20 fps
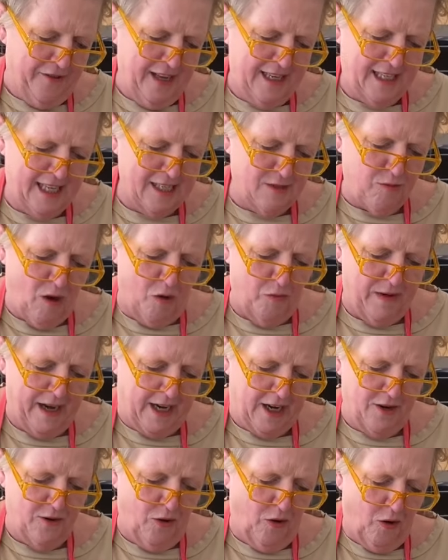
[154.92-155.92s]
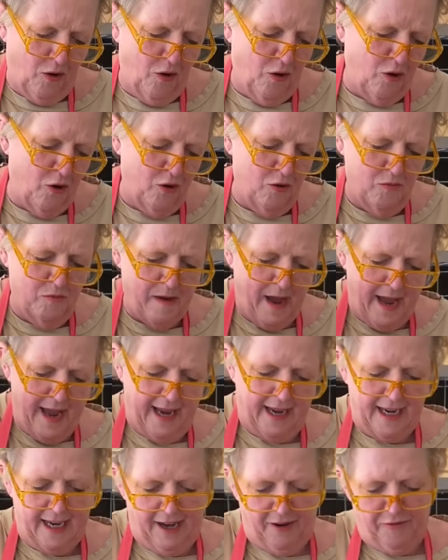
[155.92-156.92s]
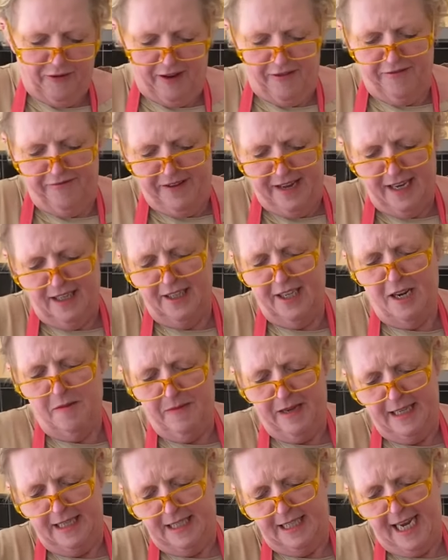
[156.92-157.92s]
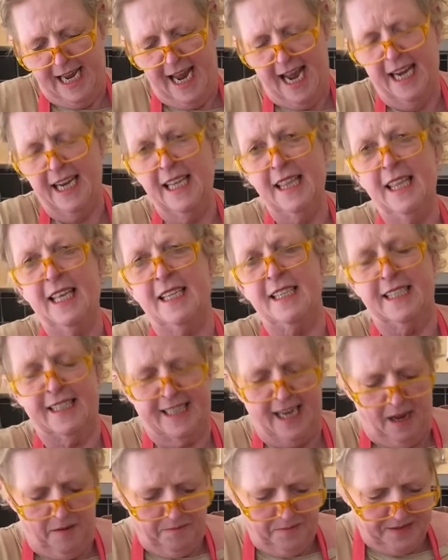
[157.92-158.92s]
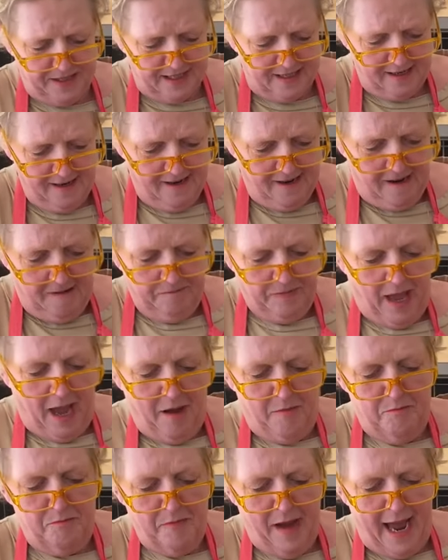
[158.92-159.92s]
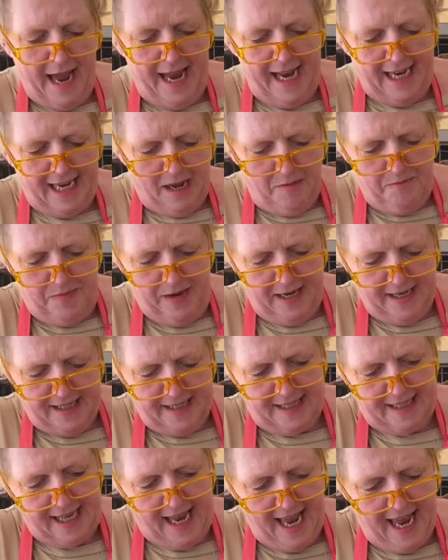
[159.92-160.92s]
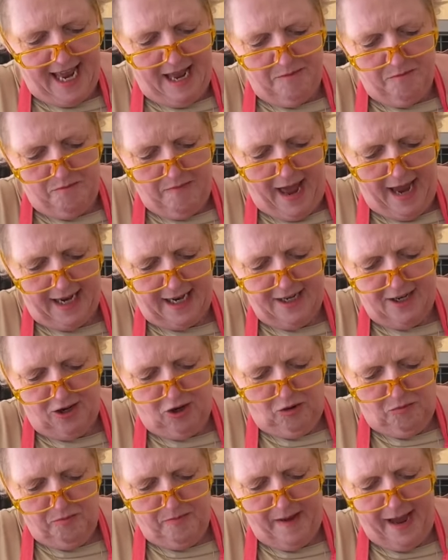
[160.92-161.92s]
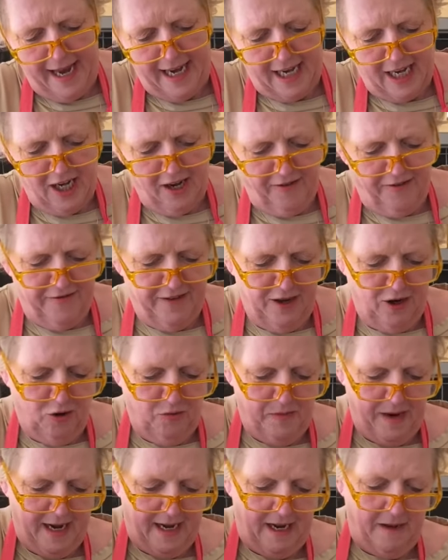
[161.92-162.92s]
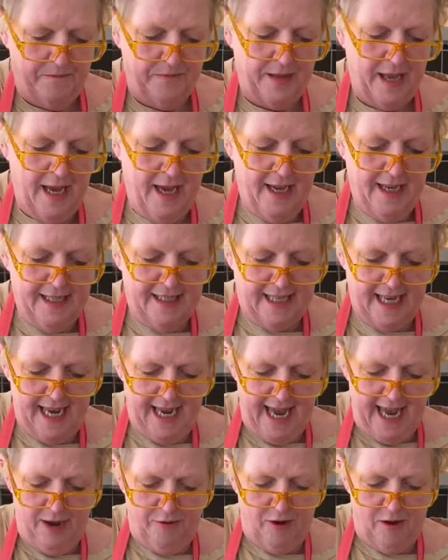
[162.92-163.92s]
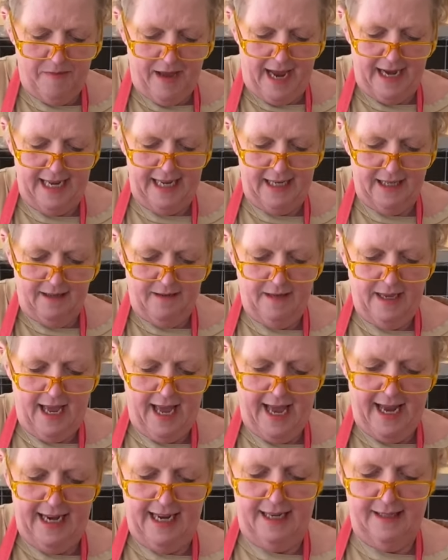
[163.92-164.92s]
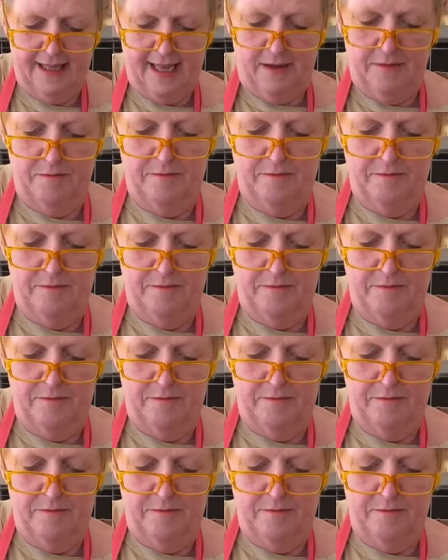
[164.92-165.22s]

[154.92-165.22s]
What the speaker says: this is what we can all make, and if we're feeling a bit down in the dumps, make a bit of Sam Mac and it'll make you feel better. See how I'm adding the